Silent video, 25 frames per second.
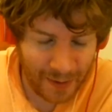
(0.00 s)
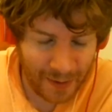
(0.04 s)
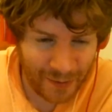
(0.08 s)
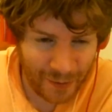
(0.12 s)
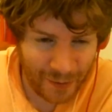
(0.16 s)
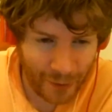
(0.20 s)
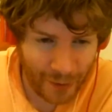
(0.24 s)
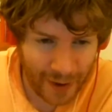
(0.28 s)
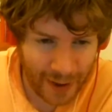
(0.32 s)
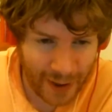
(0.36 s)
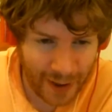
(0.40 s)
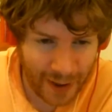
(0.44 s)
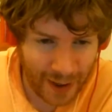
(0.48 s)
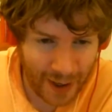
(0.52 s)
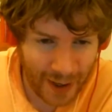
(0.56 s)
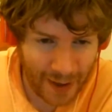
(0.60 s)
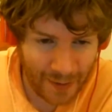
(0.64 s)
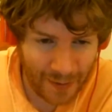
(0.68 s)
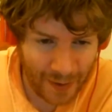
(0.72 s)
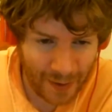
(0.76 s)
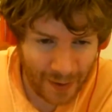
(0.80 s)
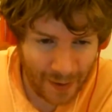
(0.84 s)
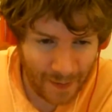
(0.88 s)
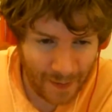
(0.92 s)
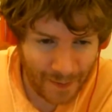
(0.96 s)
long time
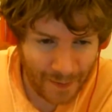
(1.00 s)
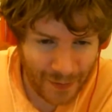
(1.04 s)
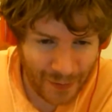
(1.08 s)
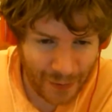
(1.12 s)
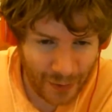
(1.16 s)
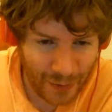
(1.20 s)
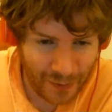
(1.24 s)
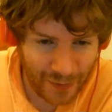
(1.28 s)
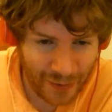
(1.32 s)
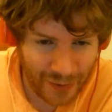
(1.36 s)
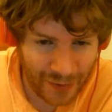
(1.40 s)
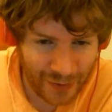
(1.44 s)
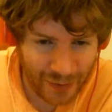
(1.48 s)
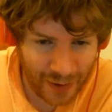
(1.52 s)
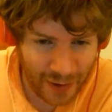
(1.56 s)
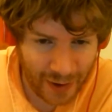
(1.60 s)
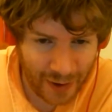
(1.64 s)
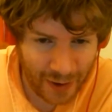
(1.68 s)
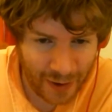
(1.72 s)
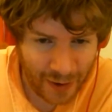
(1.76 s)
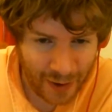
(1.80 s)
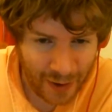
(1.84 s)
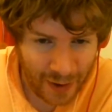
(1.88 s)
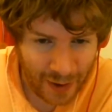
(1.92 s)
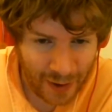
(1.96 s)
before he got sort
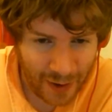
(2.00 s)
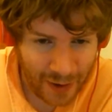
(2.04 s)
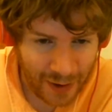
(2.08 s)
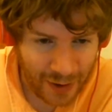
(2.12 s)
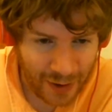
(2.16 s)
of his